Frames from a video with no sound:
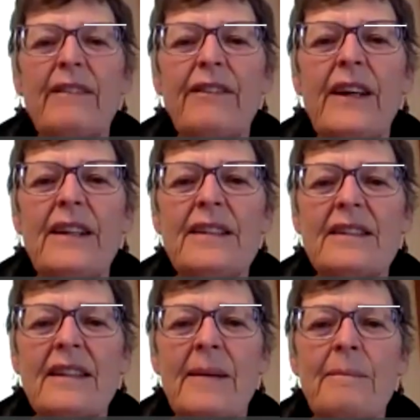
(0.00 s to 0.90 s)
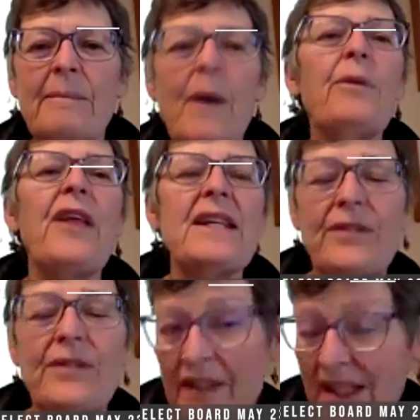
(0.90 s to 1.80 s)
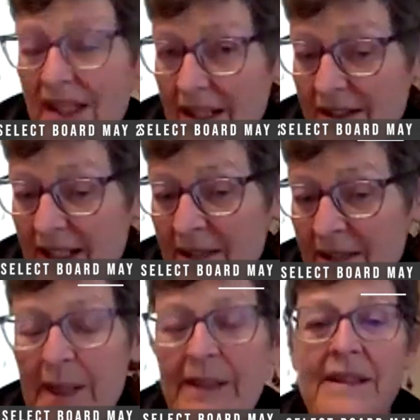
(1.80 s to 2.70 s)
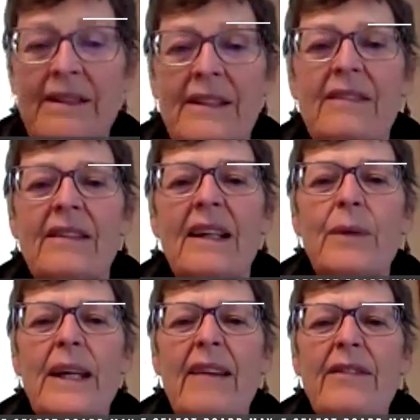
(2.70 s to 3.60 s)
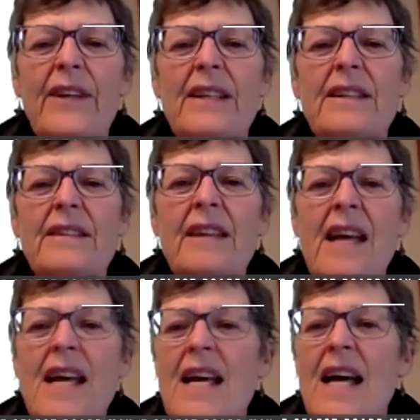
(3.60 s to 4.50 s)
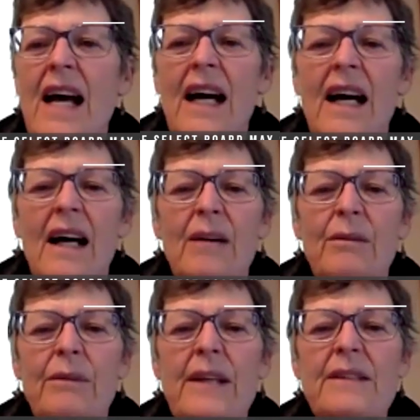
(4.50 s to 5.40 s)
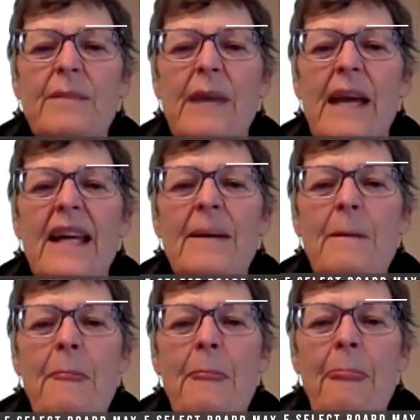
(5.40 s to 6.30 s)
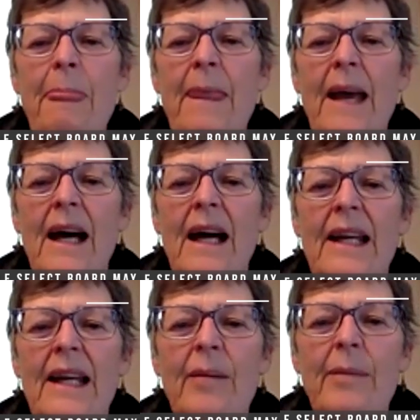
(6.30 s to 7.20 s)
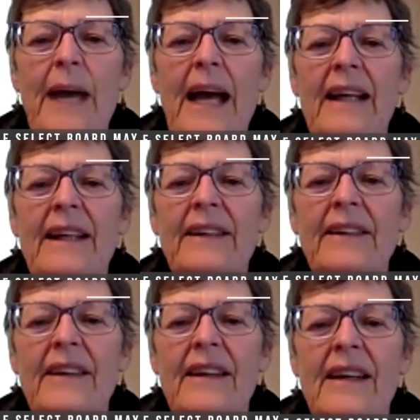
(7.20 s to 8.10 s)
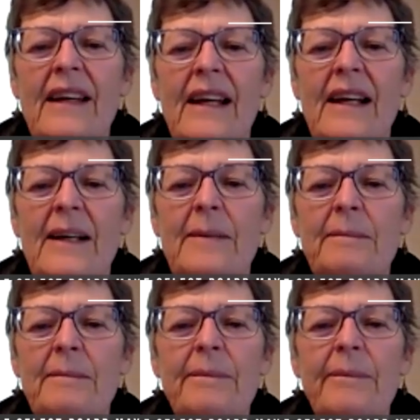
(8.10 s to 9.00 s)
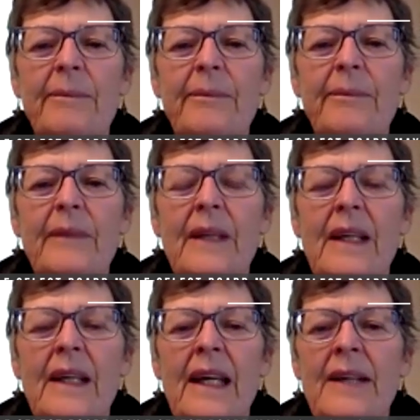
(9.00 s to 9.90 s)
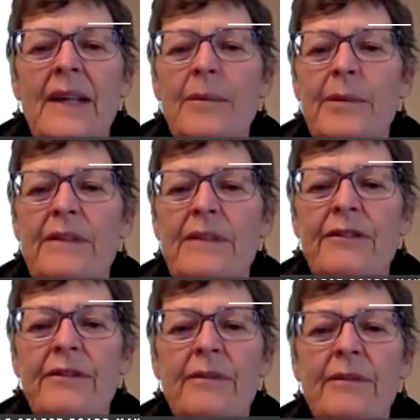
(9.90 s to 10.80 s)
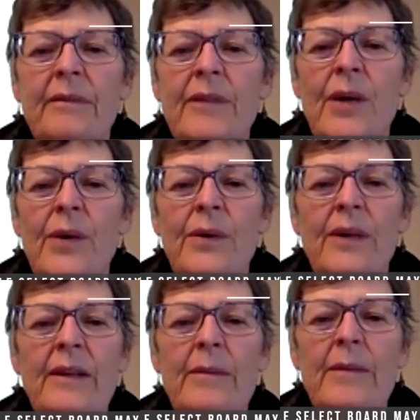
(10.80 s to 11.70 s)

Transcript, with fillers: have his, um, oh, thank you, David. Yes, second by David. And we have his uh, resume uh, in our packet um, and a brief note at the